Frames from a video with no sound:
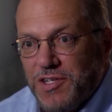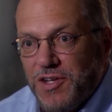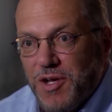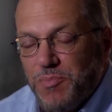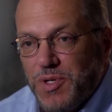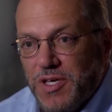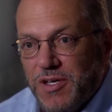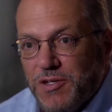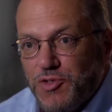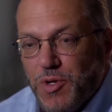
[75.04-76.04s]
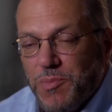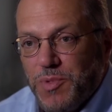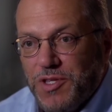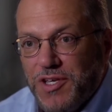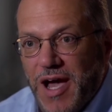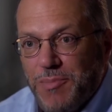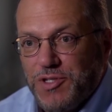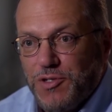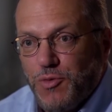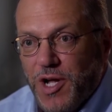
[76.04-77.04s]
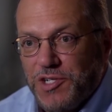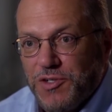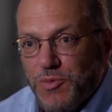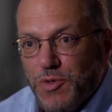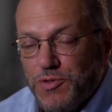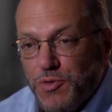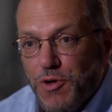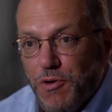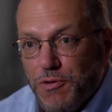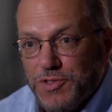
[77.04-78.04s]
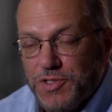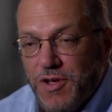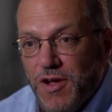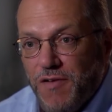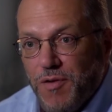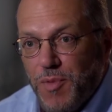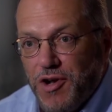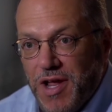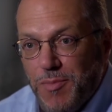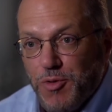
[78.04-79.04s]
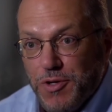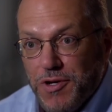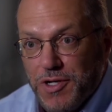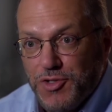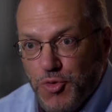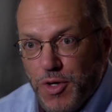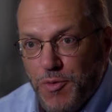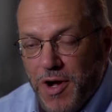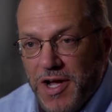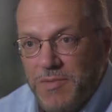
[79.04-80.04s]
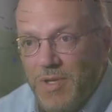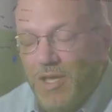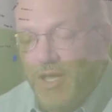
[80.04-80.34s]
ended up being a trip in the opposite direction with two girls from our neighborhood, a joyride.